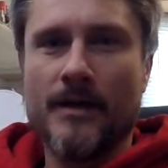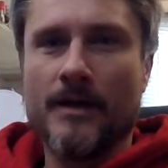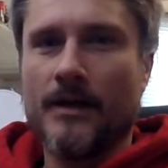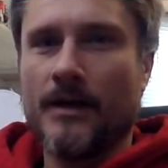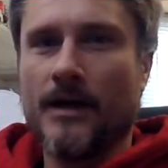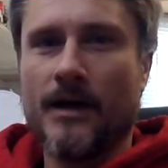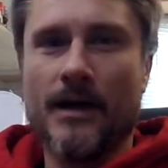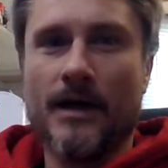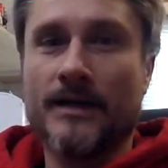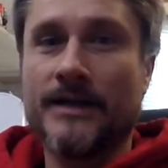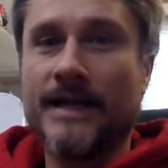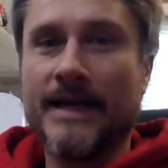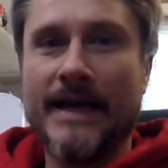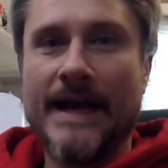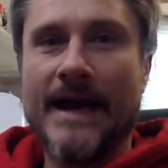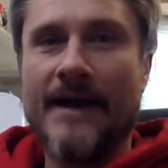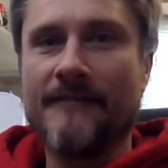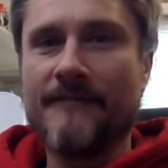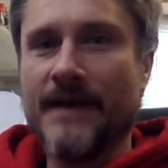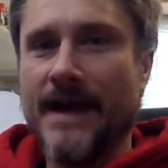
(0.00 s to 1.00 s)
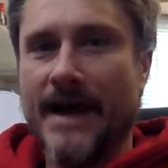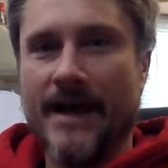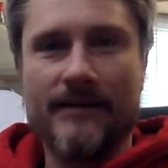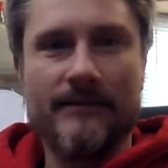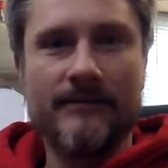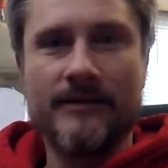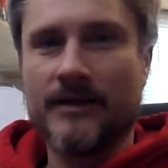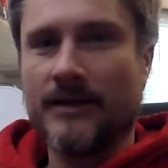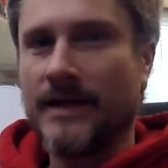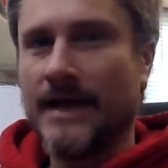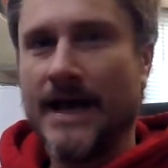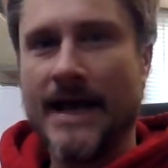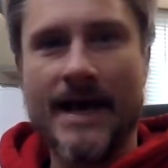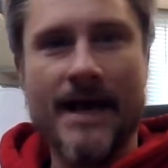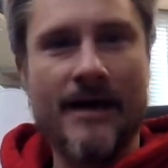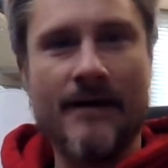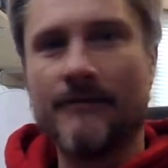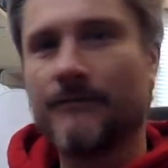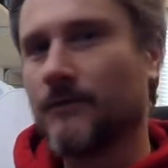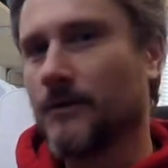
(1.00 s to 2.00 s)
Uh, can't have that. Gotta
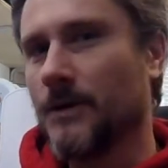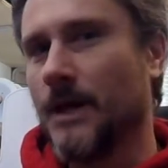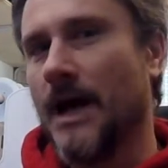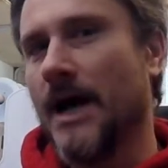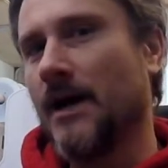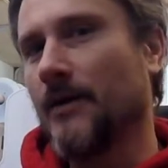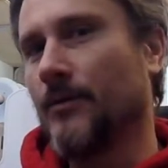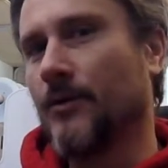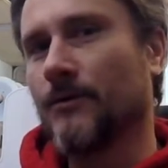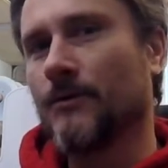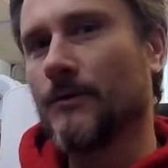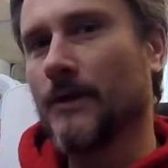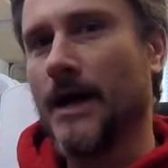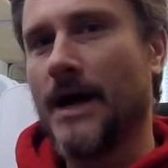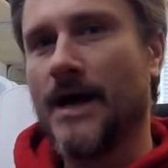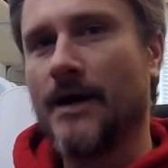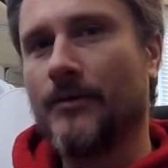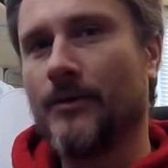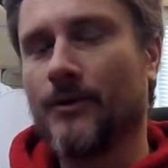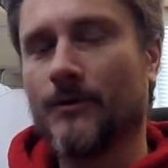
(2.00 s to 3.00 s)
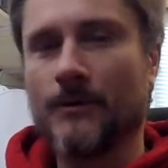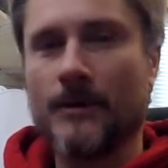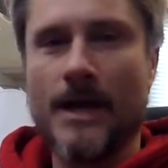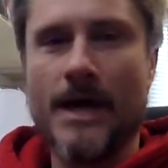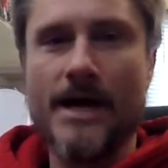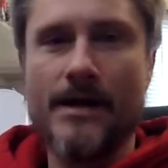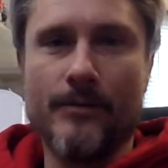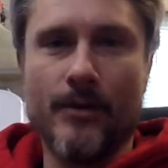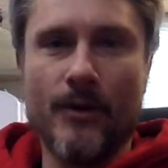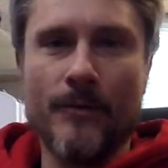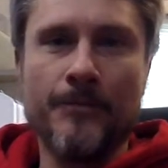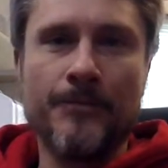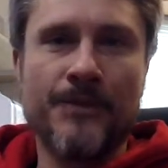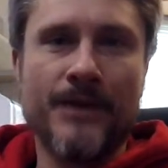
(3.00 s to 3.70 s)
have reliable, reliable, reliable.